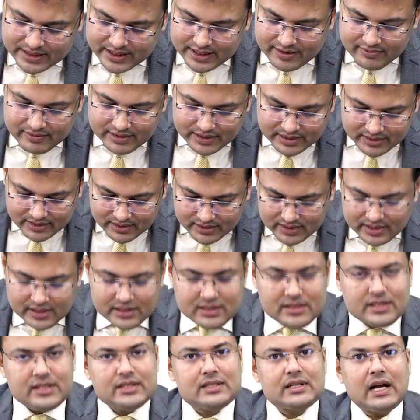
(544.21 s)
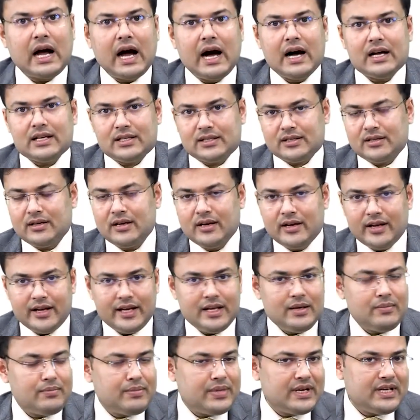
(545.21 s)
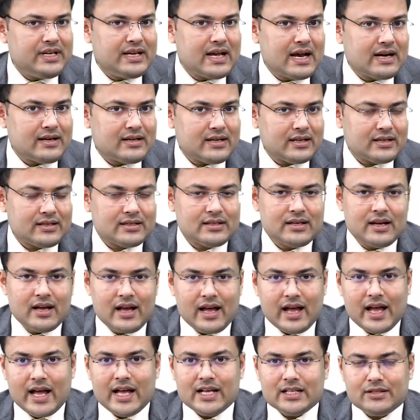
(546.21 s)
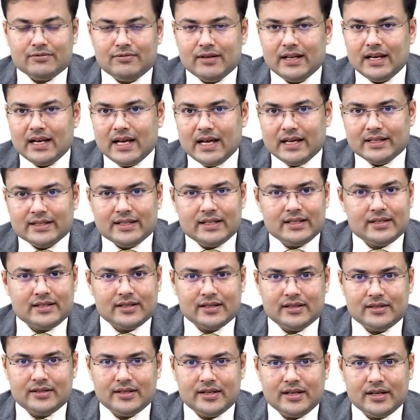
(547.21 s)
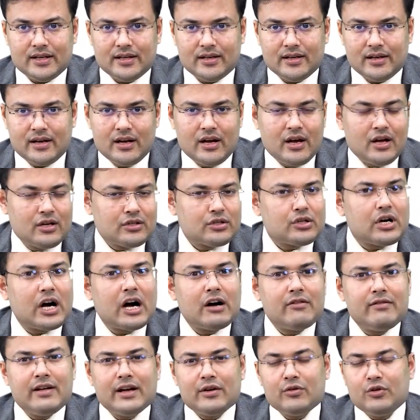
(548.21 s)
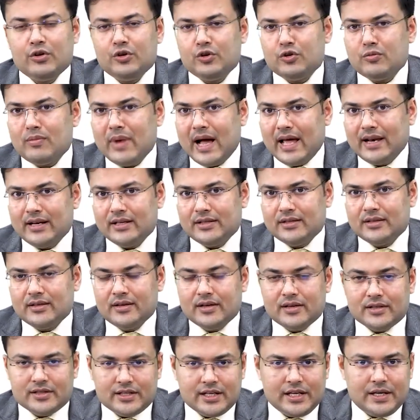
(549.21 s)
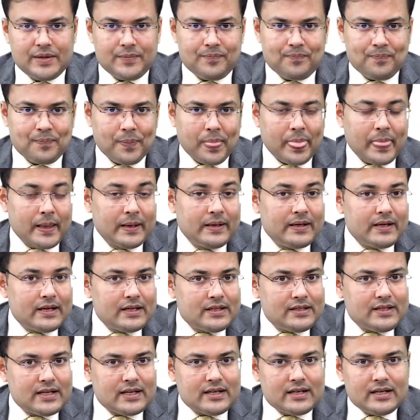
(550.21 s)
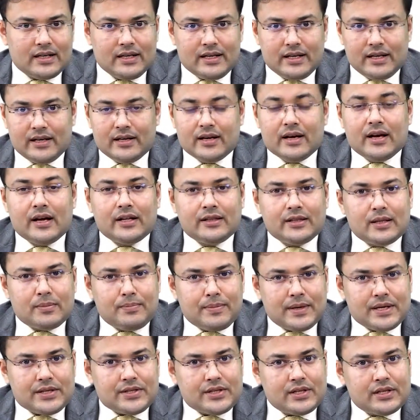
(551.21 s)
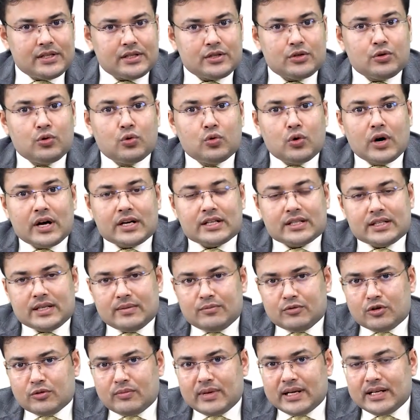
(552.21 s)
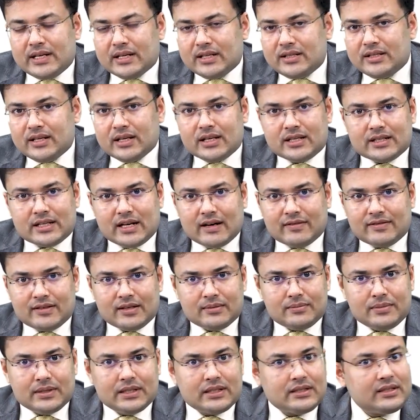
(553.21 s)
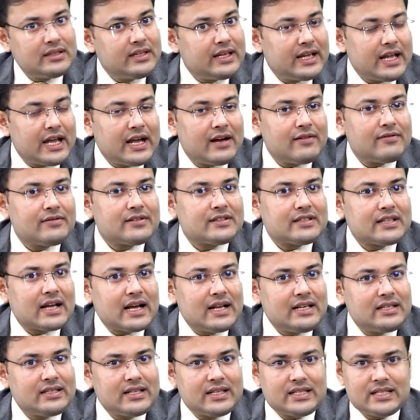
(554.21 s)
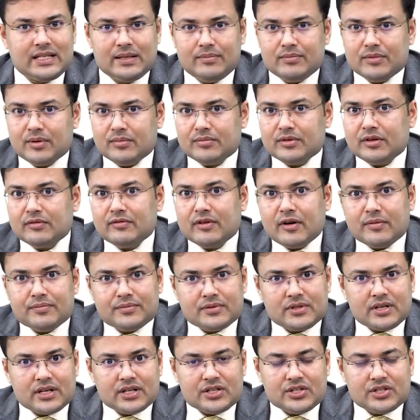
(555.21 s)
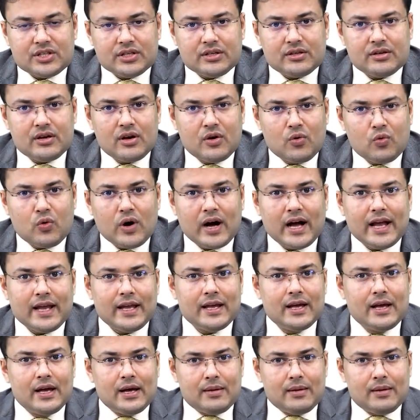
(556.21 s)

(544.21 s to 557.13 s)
Even this is asked in pediatrics as well as in surgery. So how we are going to manage? See, generally the patients who are symptomatic just after birth, they have signs and symptoms of obstruction. Why?